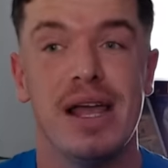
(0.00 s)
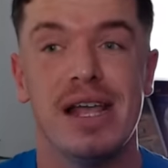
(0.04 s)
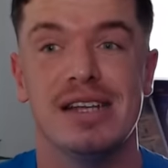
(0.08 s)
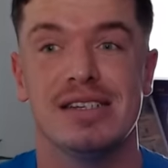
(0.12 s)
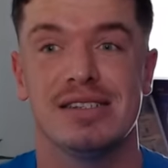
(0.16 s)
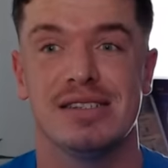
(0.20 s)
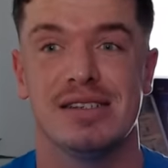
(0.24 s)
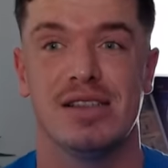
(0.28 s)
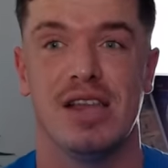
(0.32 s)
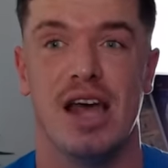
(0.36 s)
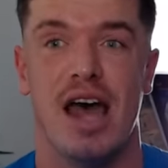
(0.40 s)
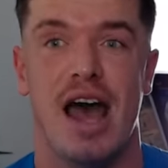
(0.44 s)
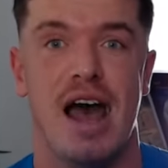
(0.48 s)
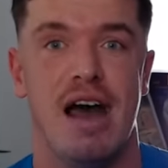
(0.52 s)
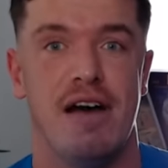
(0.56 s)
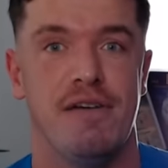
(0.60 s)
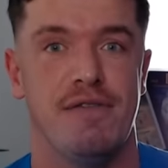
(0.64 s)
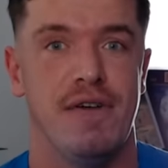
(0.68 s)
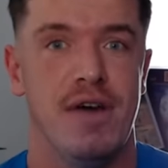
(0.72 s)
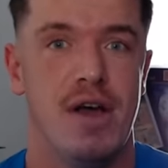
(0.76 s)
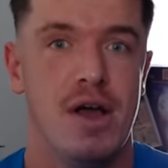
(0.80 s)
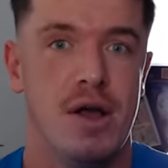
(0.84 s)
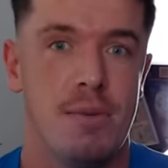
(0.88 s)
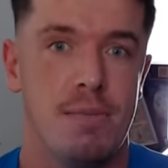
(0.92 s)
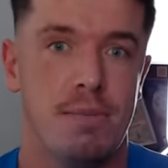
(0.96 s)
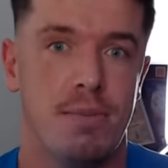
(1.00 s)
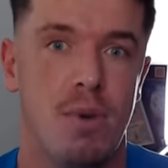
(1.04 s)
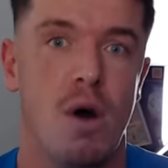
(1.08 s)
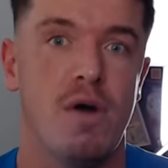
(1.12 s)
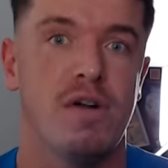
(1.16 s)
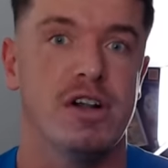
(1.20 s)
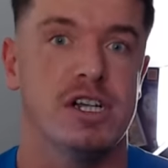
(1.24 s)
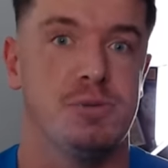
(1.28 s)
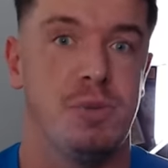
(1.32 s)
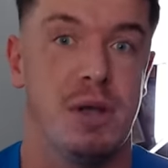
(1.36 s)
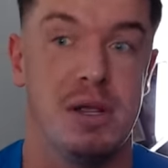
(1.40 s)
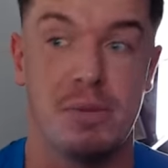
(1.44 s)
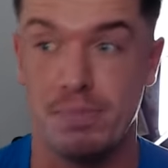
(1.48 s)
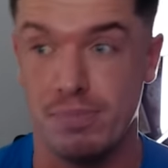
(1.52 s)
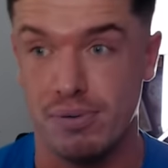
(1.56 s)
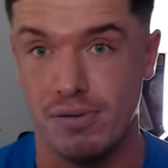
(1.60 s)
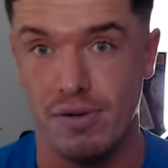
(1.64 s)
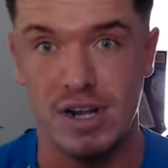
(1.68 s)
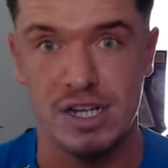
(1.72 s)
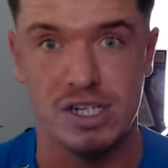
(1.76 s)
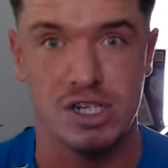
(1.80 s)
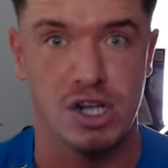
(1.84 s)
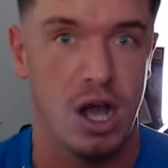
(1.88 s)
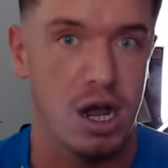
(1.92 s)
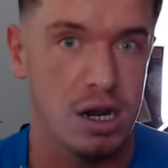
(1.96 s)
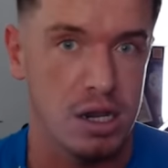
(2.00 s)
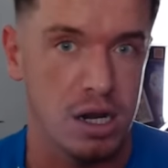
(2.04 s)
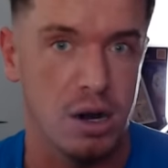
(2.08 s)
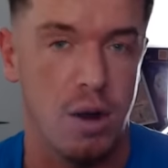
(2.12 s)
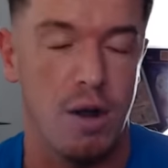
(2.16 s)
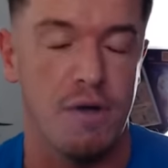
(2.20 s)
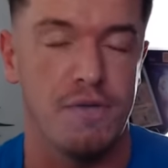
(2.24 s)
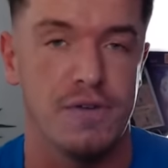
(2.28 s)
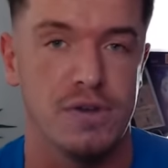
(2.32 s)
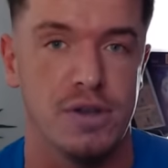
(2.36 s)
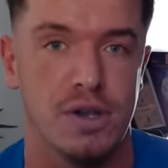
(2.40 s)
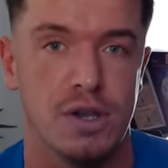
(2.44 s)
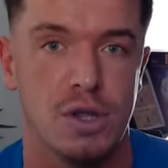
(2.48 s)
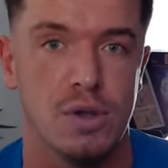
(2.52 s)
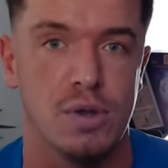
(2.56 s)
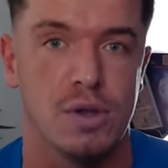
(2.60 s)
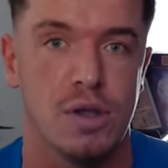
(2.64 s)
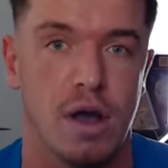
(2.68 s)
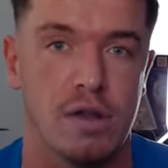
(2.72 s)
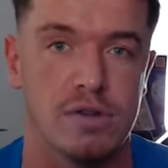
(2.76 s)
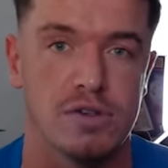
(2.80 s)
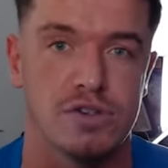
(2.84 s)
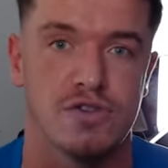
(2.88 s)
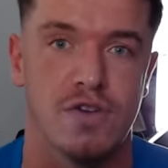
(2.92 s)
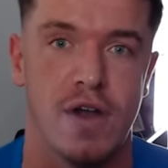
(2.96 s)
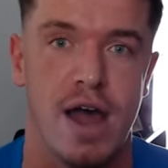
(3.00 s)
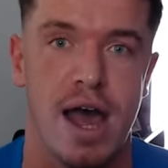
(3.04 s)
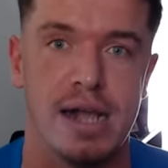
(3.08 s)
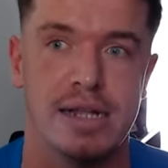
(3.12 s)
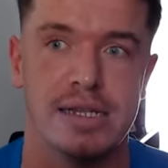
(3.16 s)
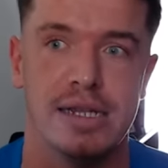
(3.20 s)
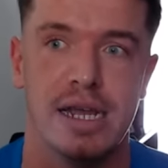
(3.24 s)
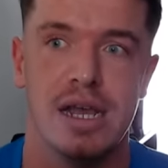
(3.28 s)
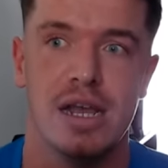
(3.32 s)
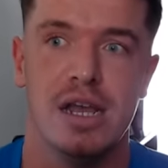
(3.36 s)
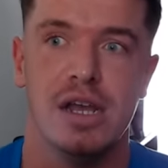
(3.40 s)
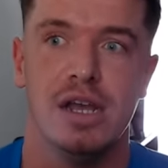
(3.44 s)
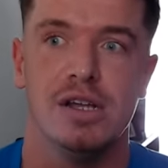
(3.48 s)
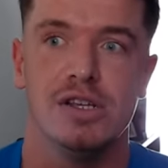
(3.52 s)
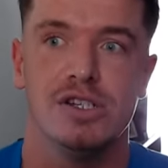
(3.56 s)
players that have more experience. Pritchard, you know, offered a new contract.